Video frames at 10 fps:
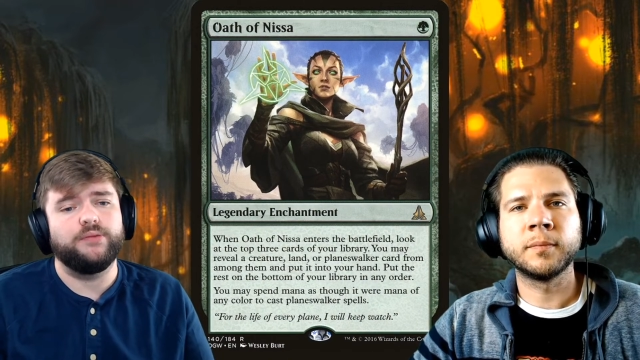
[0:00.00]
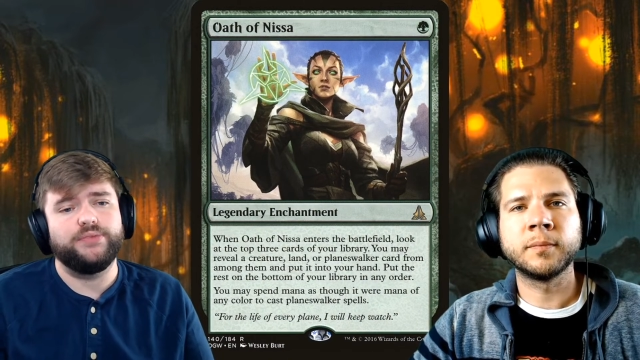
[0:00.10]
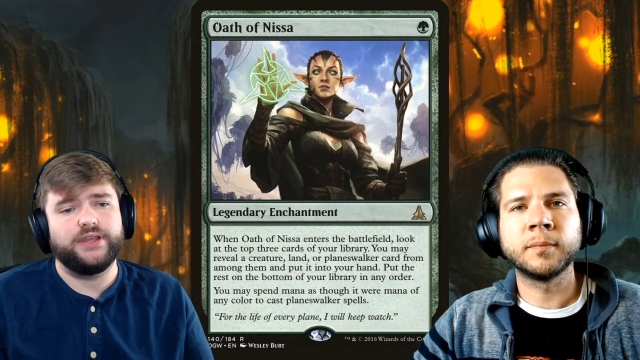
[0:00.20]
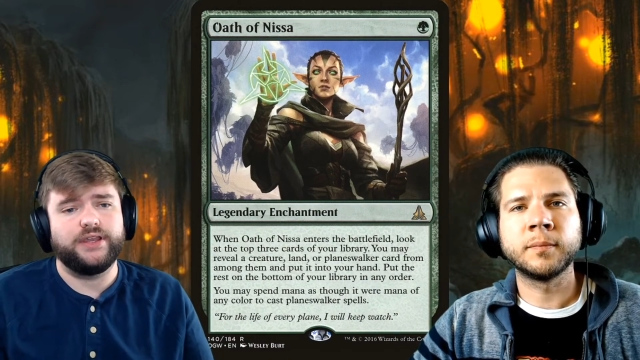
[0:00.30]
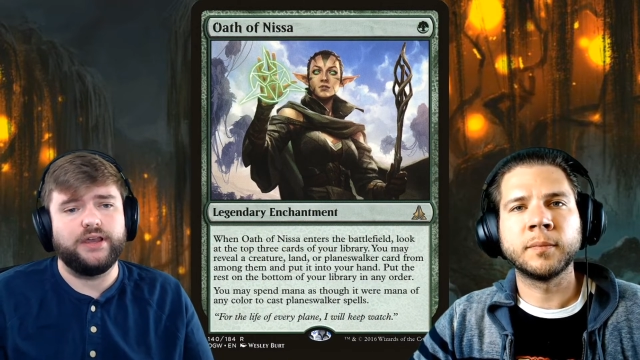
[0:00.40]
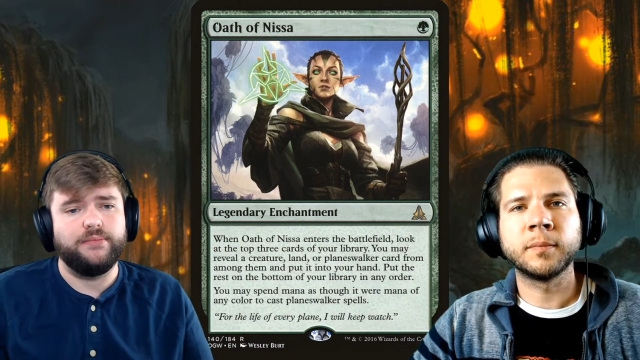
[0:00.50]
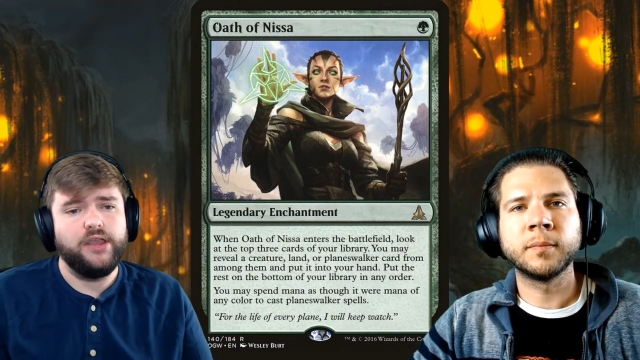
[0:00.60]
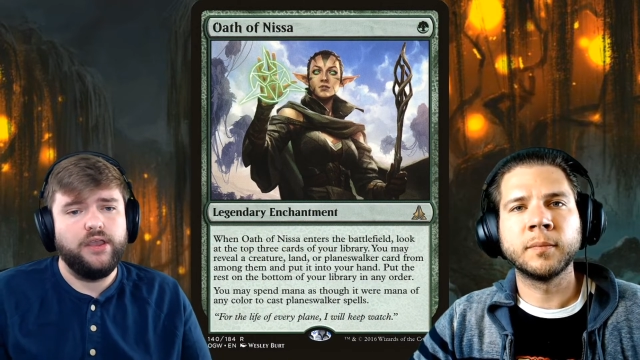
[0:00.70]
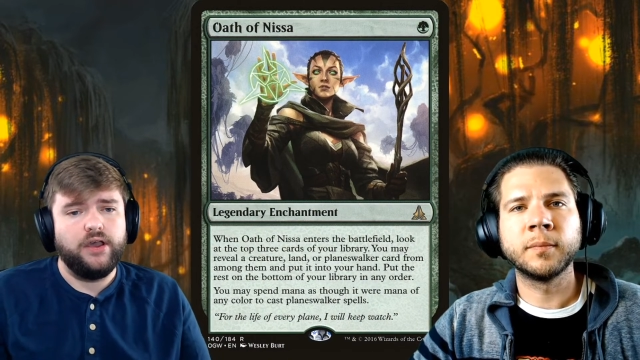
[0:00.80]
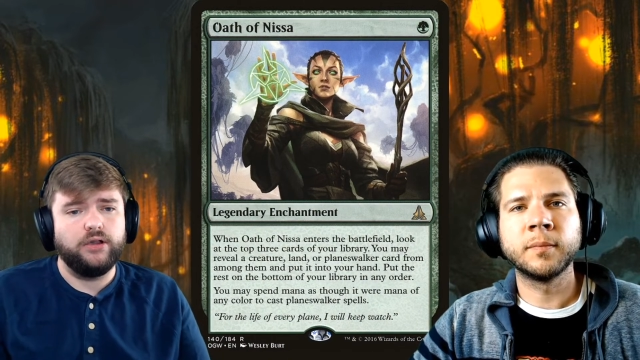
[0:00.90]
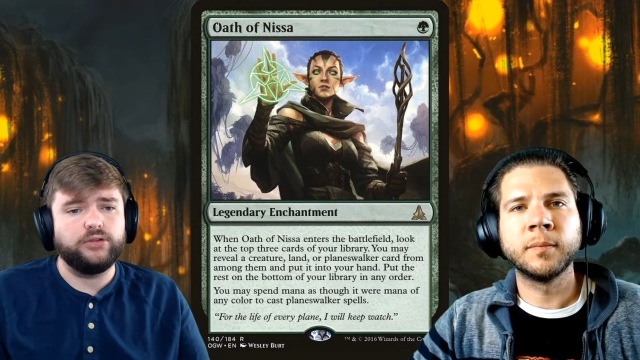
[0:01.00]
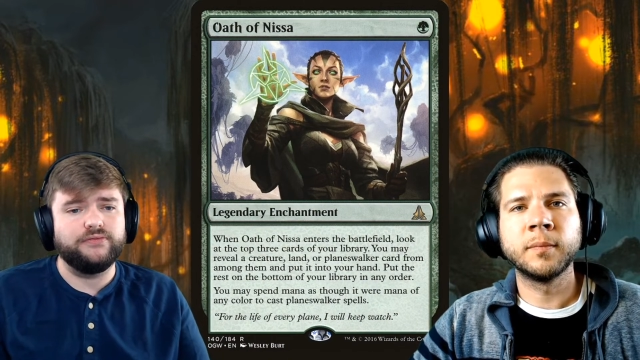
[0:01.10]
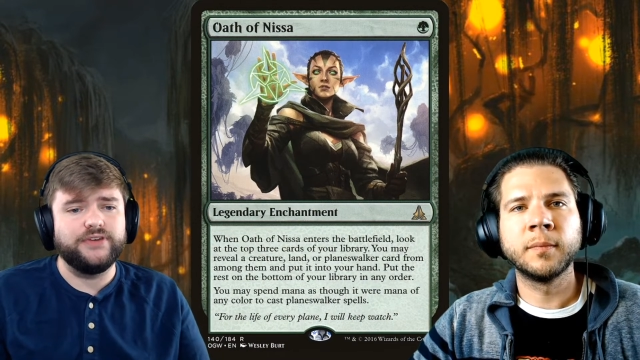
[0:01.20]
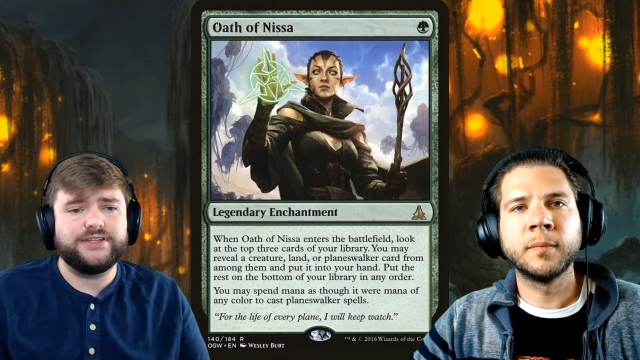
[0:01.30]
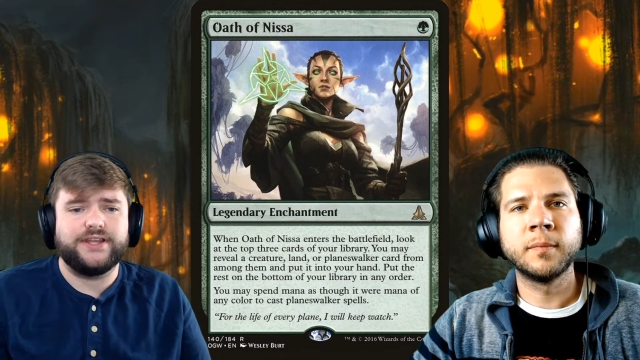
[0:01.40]
Speaker 1: to pick up. Oath of
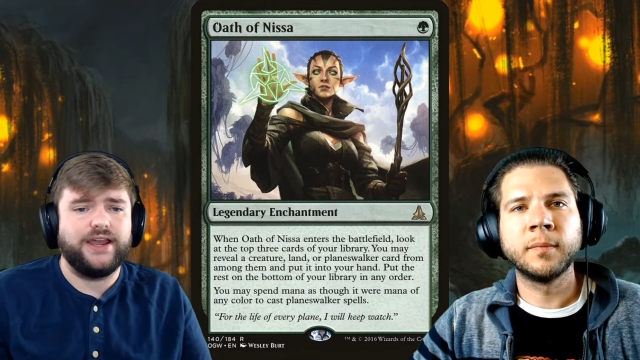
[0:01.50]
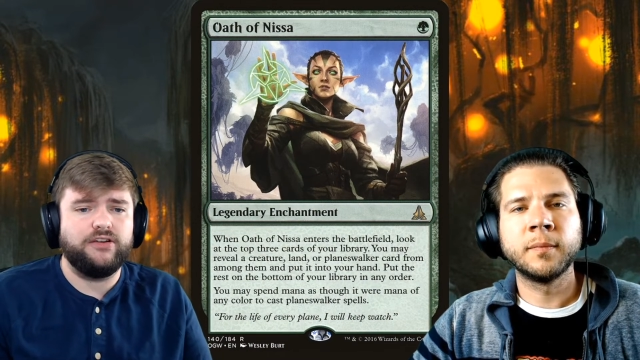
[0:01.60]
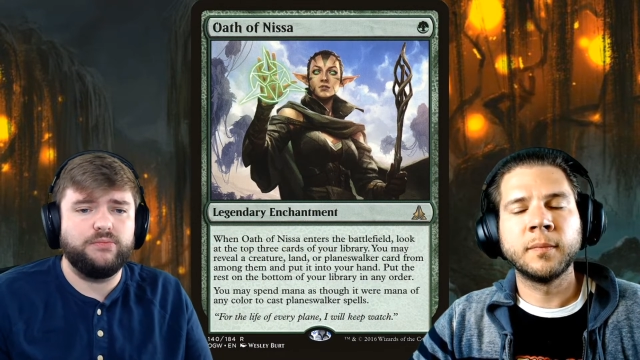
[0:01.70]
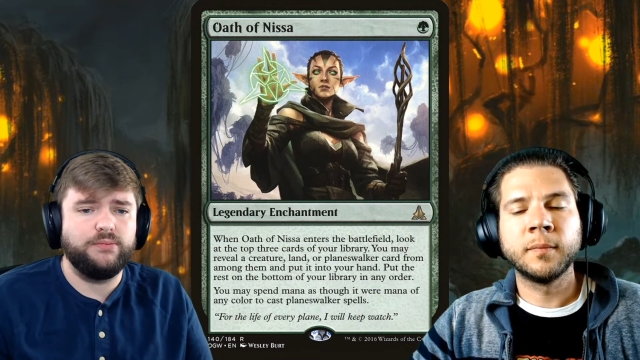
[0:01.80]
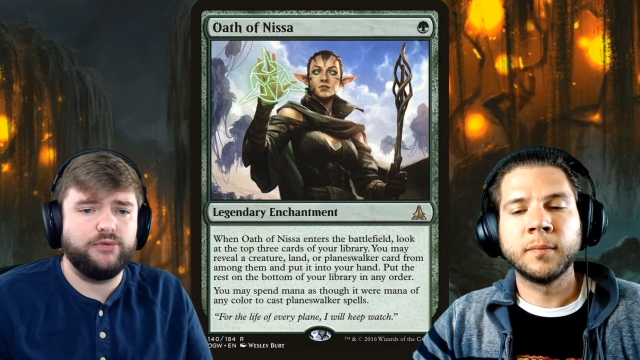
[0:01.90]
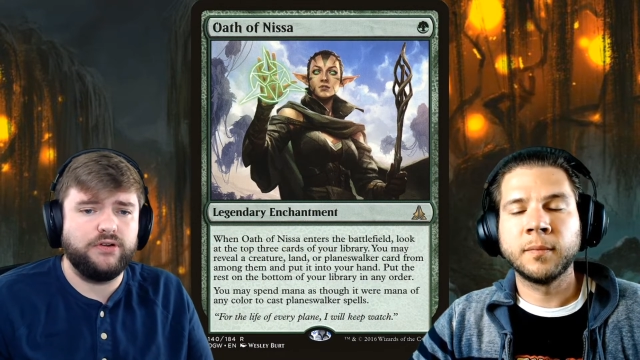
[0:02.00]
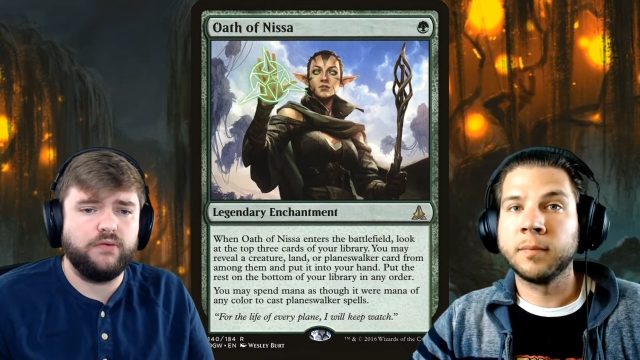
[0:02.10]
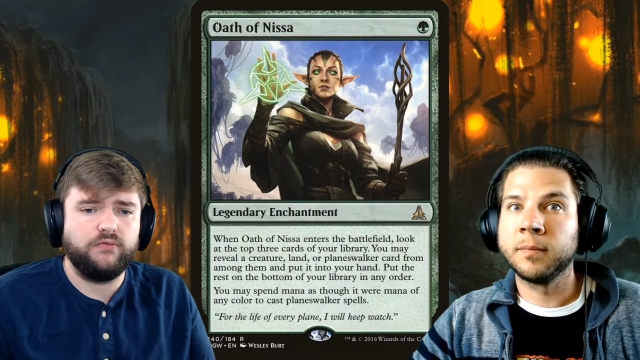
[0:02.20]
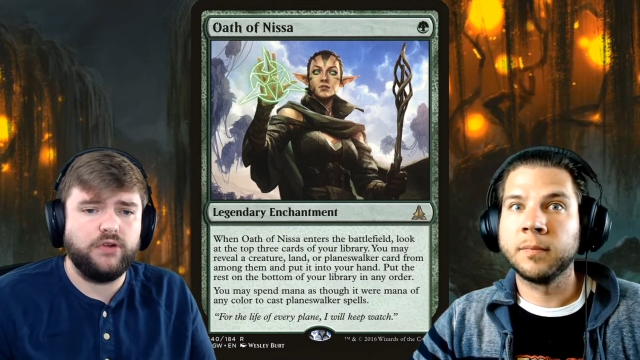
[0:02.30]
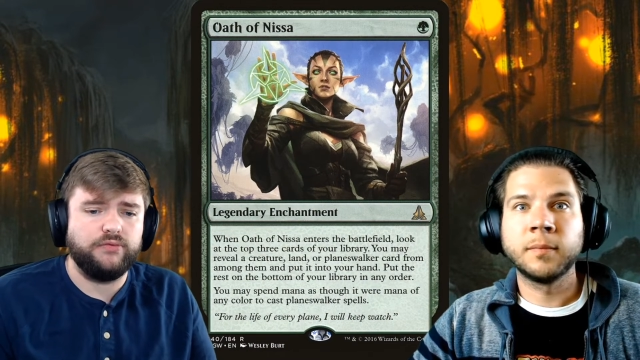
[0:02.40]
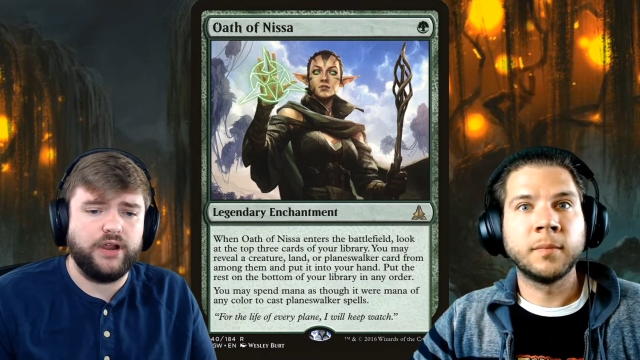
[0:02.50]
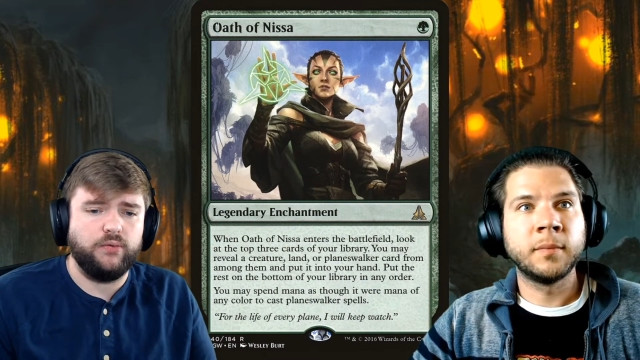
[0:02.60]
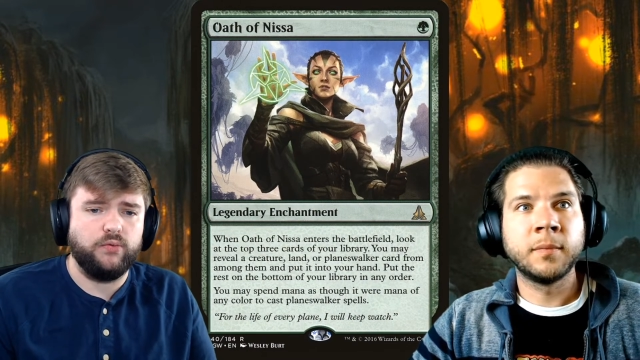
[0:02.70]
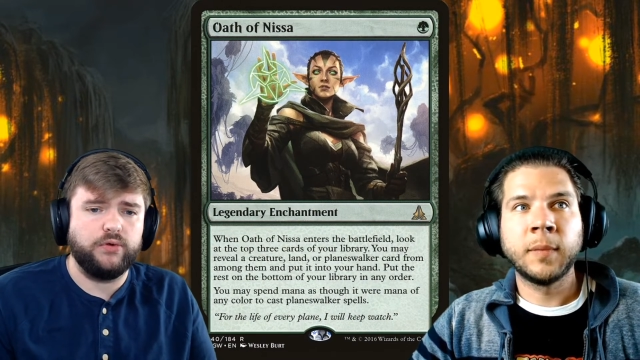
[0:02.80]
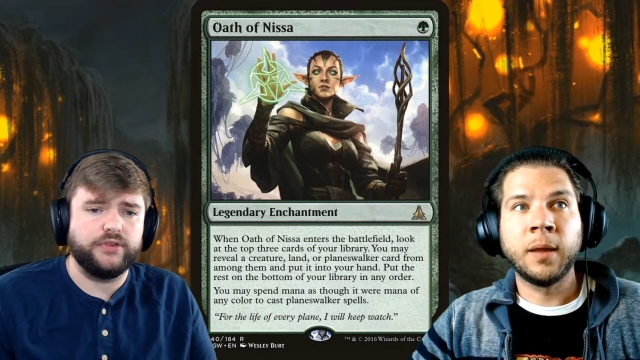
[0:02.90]
Nissa, I remember around
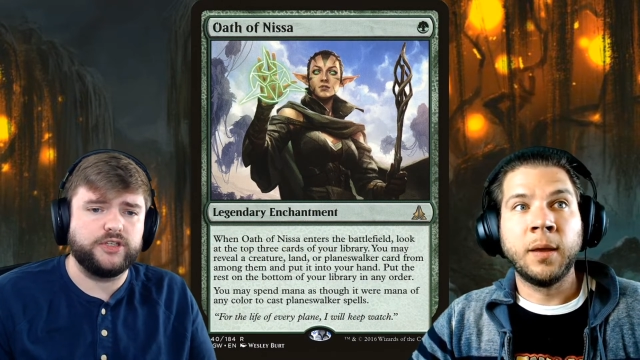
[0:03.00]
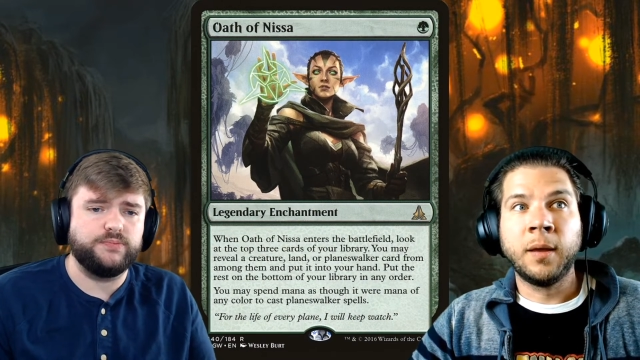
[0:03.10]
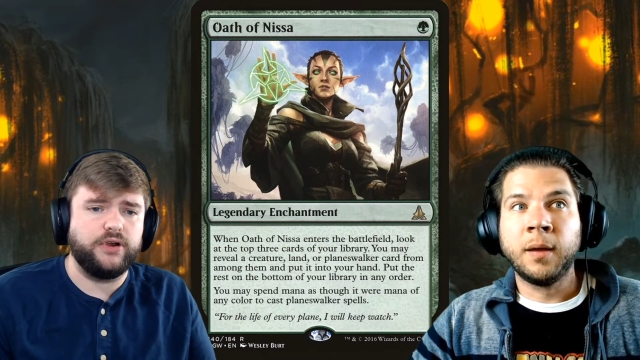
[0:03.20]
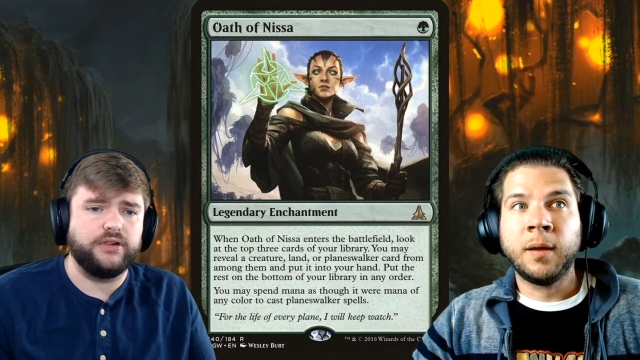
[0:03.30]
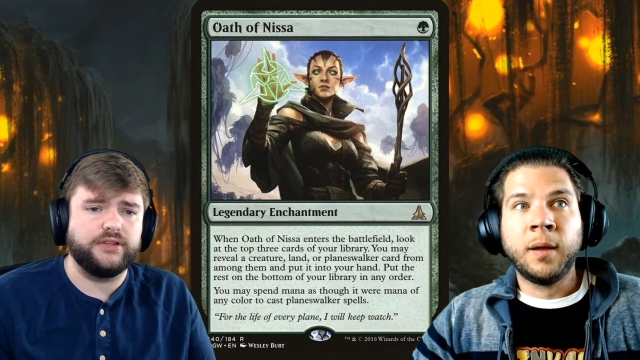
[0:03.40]
War of the Spark